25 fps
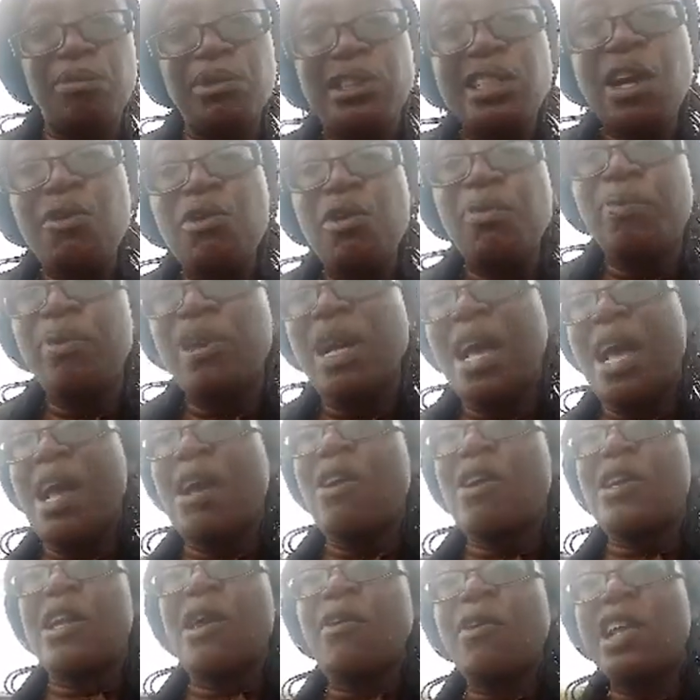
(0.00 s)
they will
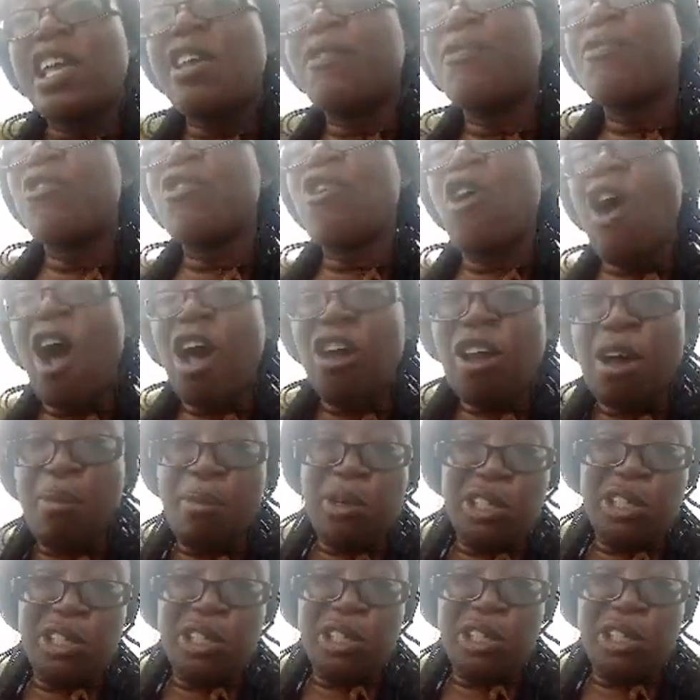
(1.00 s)
give you
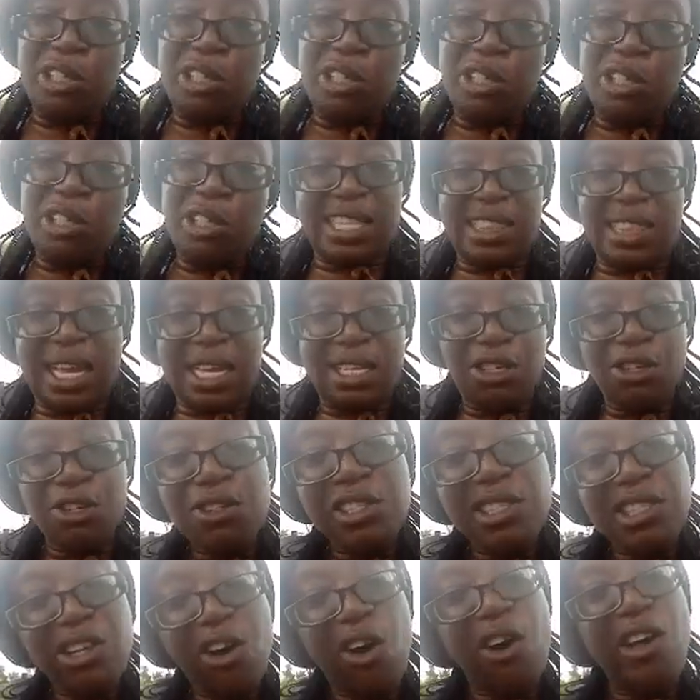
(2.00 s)
olomoshikata, those
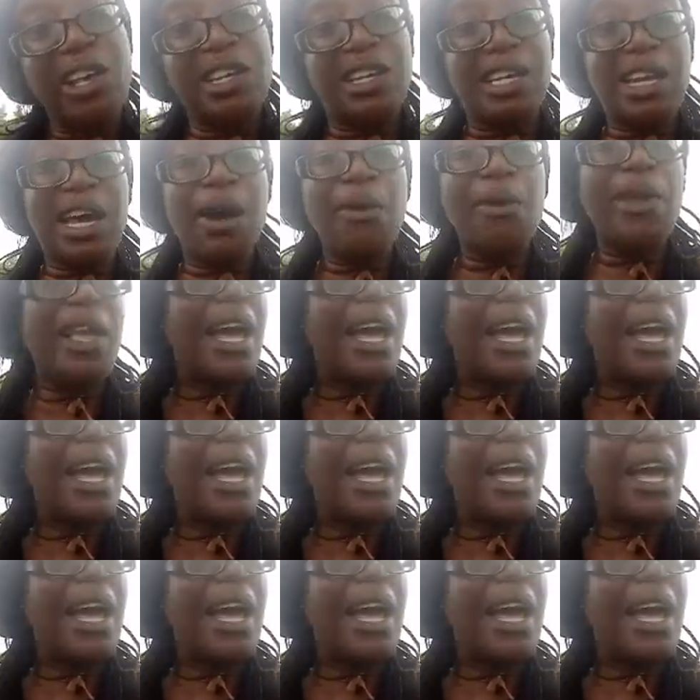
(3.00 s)
coin that we have